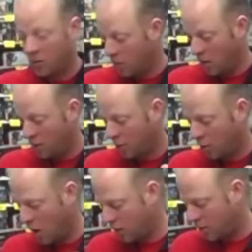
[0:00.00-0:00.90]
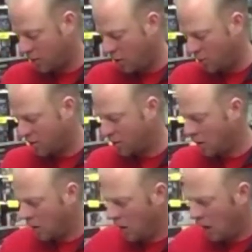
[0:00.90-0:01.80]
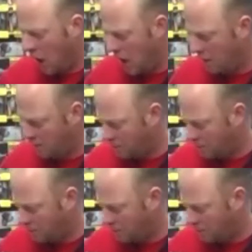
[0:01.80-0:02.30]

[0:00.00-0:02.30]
as long as we're on scopes, the